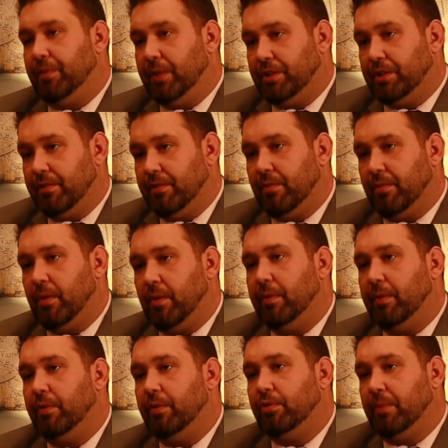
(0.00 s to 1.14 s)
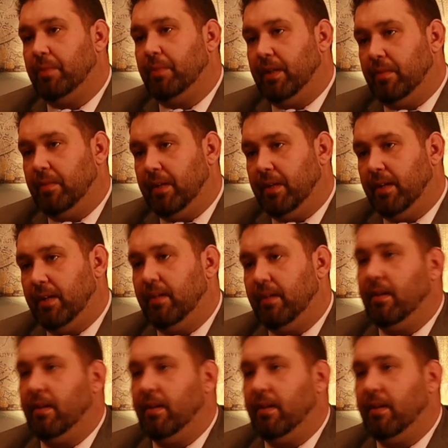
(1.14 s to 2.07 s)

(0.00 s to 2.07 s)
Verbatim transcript: agents and why we lose so many in the beginning,